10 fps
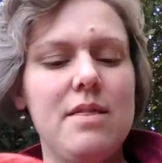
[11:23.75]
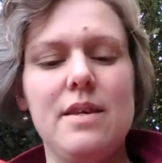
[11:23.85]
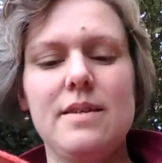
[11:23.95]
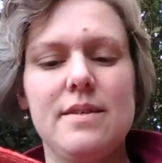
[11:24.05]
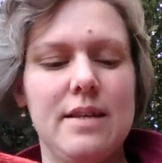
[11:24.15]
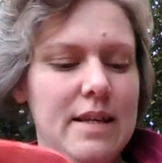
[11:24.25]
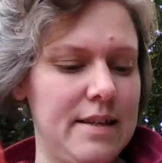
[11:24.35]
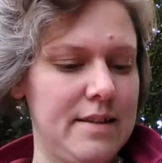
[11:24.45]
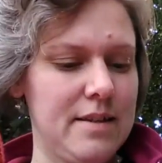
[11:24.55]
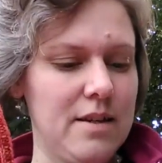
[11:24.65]
this
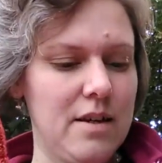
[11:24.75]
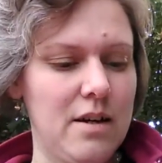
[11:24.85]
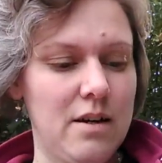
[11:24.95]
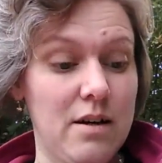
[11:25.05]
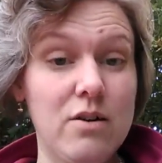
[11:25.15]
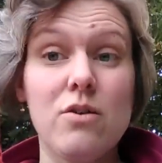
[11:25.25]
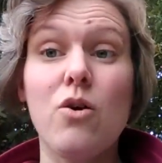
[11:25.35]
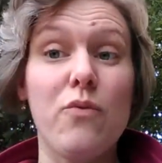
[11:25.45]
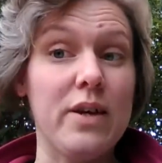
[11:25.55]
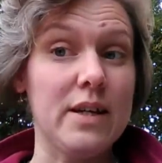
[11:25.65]
is a
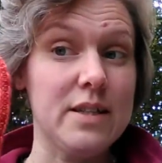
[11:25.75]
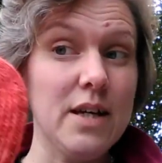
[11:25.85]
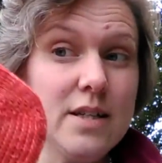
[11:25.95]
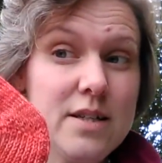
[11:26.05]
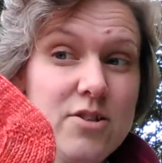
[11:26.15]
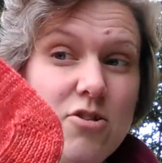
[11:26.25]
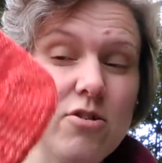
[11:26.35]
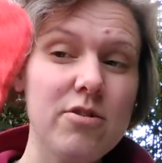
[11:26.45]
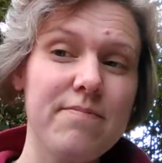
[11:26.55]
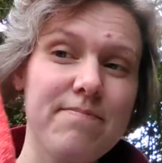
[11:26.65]
coffee cantata
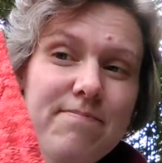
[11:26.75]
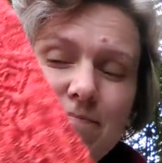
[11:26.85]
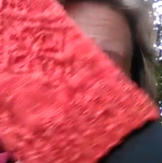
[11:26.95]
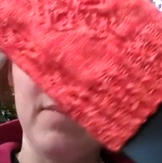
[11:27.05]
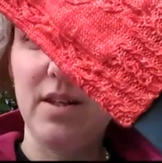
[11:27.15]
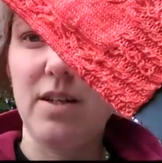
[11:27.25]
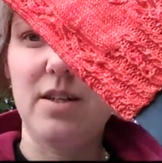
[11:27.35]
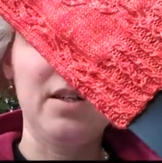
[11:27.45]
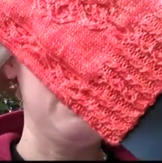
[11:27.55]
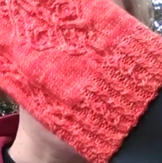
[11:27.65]
sock
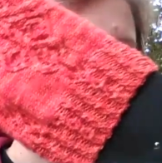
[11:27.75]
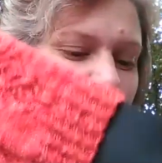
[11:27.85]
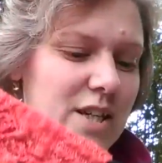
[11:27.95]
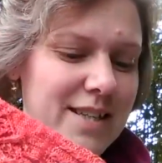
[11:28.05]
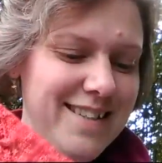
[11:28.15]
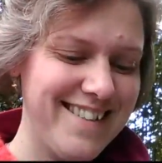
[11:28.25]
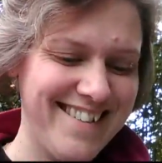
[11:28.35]
didn't mention it.